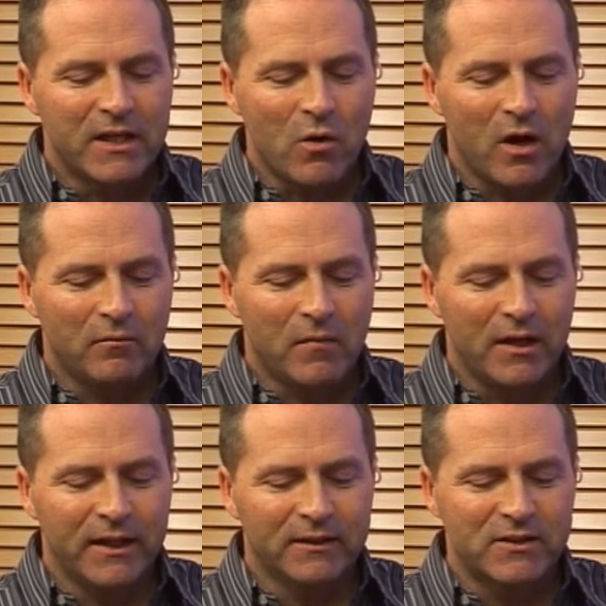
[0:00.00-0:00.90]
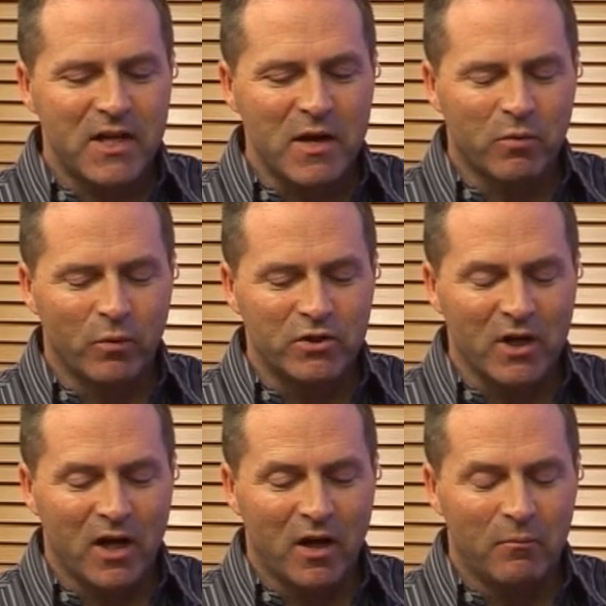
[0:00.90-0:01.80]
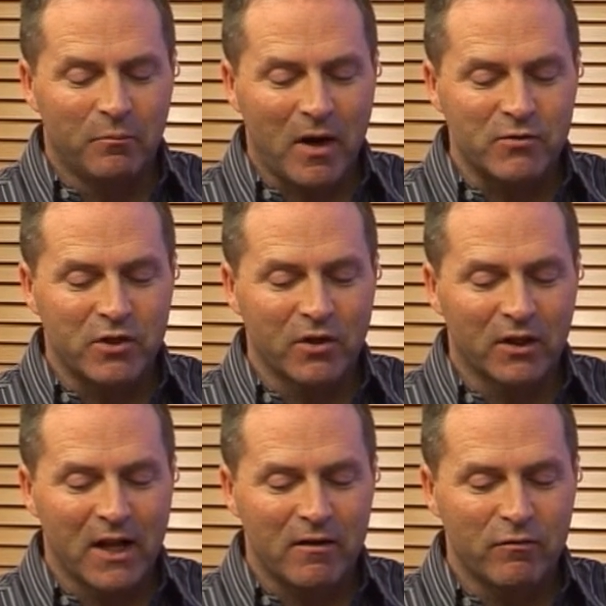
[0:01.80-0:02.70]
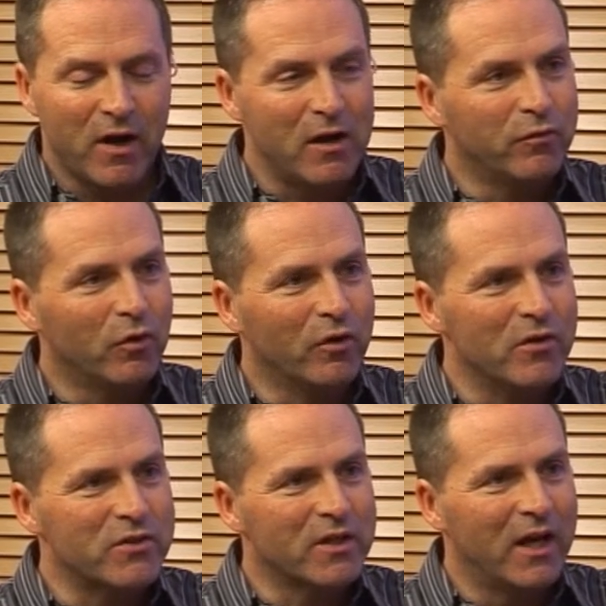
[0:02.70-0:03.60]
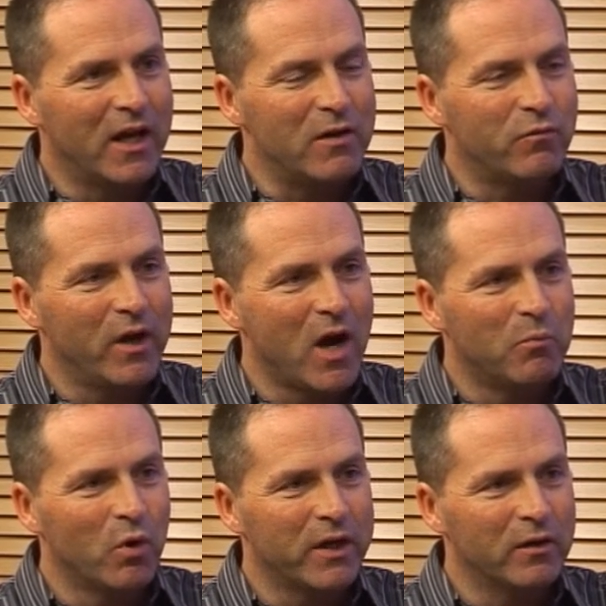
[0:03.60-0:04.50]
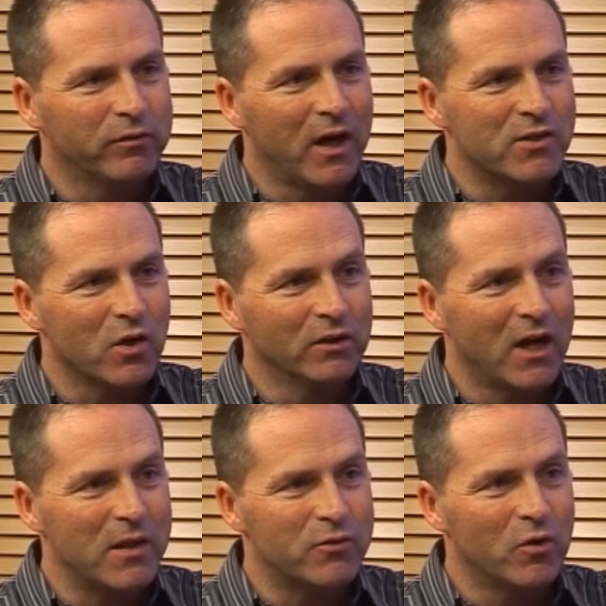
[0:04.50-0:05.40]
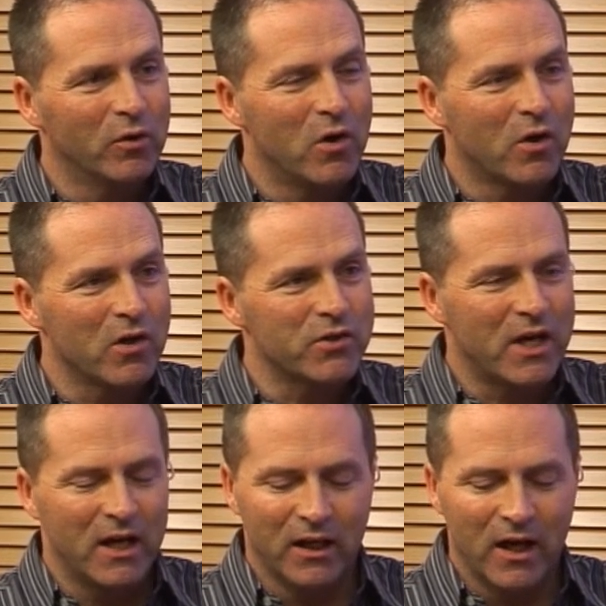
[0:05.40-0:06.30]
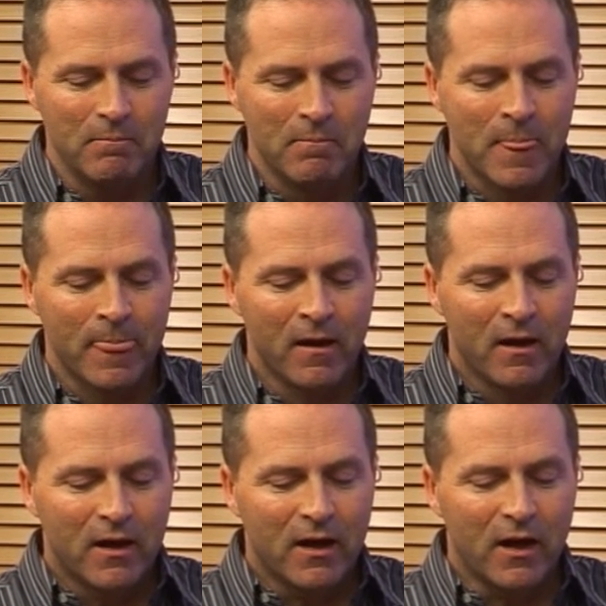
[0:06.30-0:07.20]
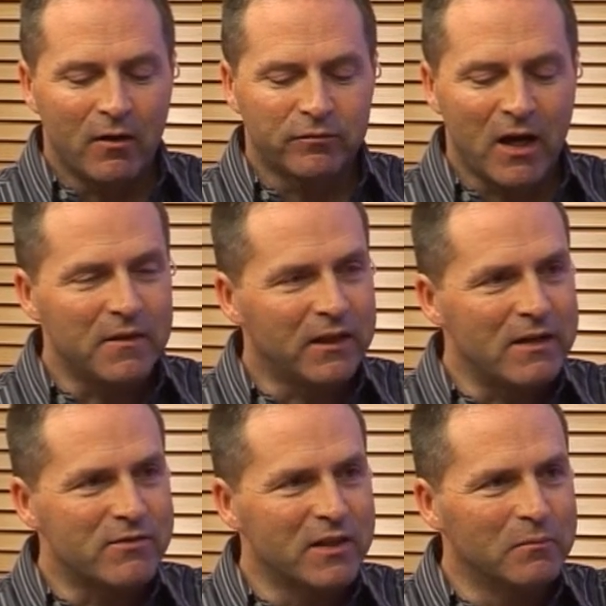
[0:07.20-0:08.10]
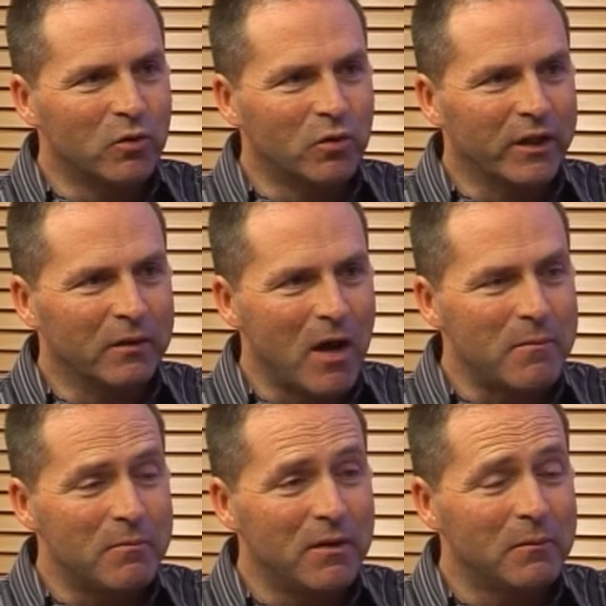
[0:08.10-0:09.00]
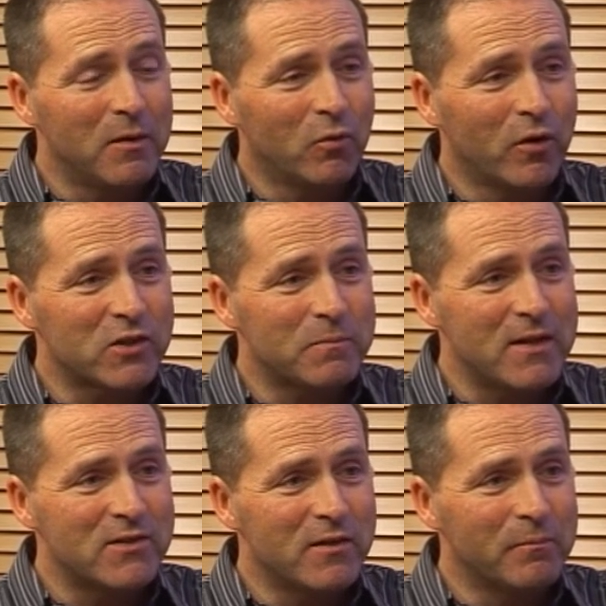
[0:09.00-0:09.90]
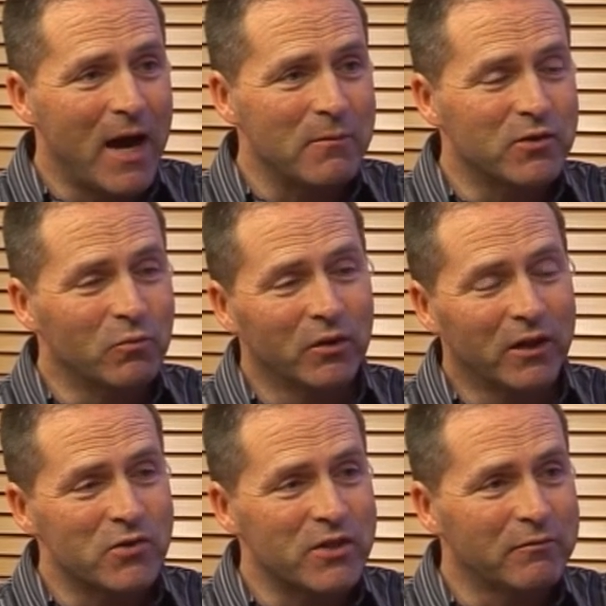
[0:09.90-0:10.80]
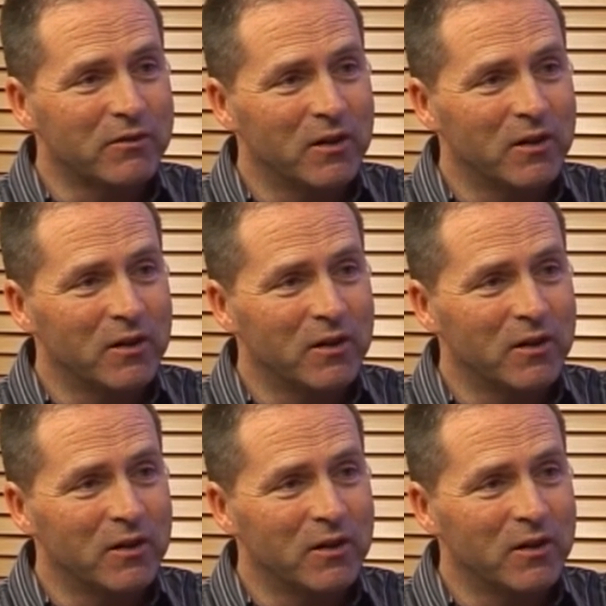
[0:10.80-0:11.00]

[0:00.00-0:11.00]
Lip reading: Now a little tip which perhaps you can clarify for us if we are booking a flight online through a low-cost airline. A flight that leaves in the morning might be a little bit more expensive perhaps than the one that goes in the